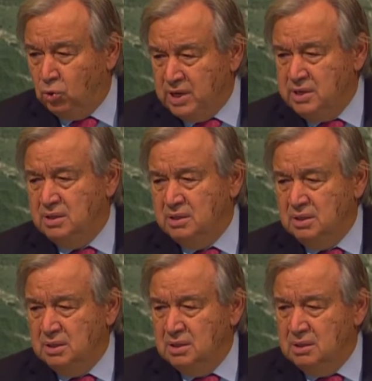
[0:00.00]
In
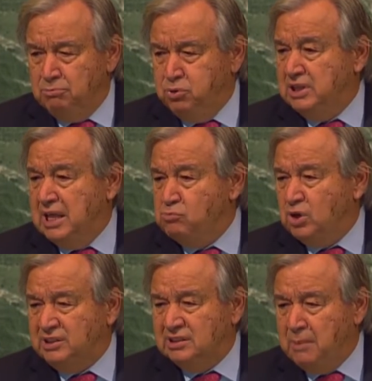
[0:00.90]
Afghanistan, the
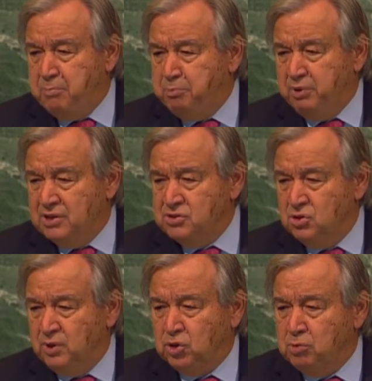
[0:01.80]
economy is
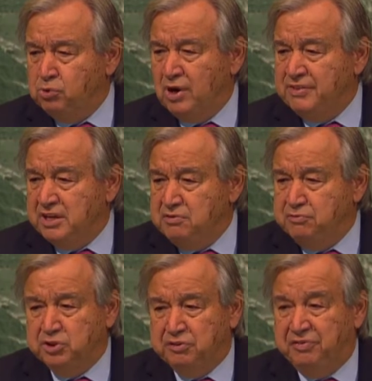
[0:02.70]
in ruins.
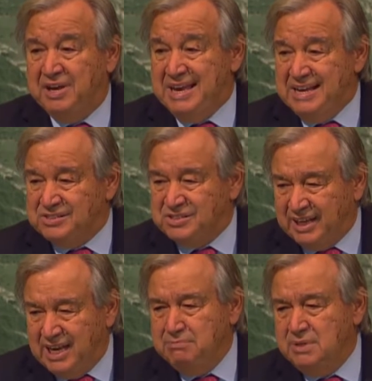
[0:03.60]
Over half
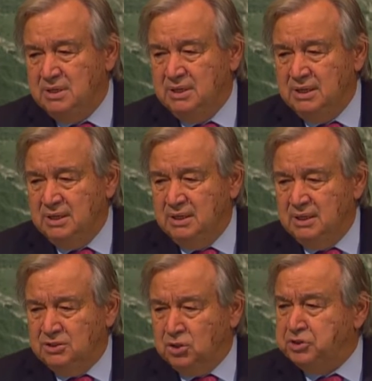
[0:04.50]
of all
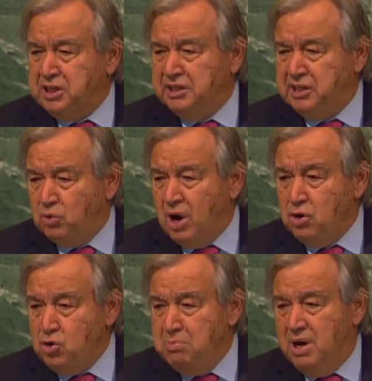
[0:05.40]
Afghans face
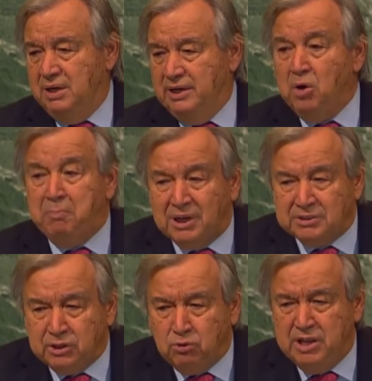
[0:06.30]
extreme levels
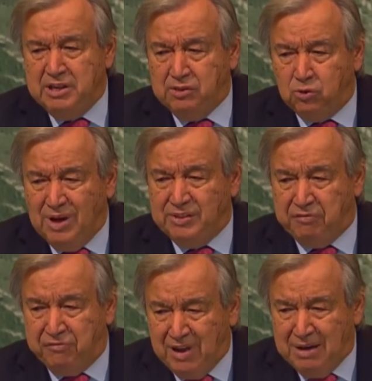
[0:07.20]
of hunger,
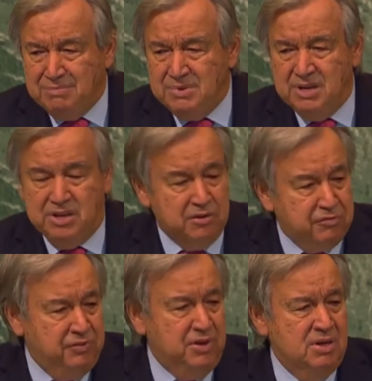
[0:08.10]
while human
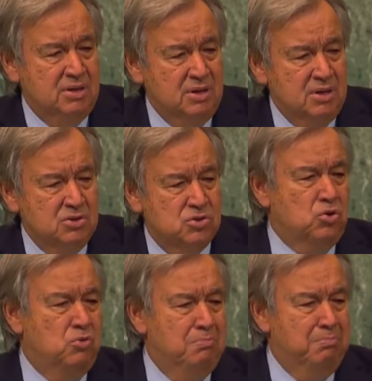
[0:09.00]
rights,
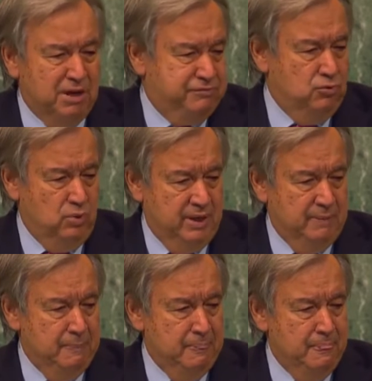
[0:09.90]
particularly the rights of women
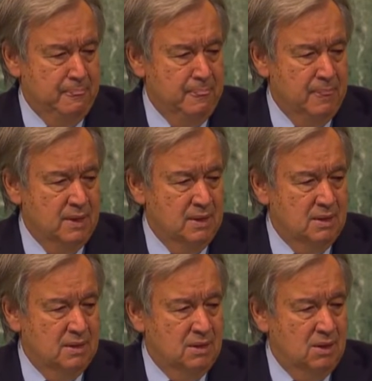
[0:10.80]
and girls,
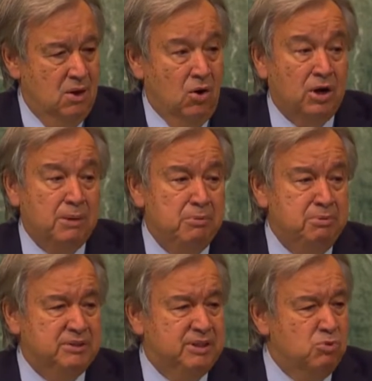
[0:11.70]
are being
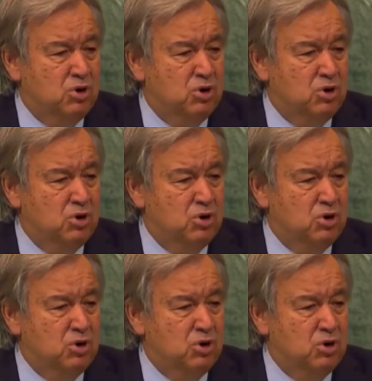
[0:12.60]
trampled.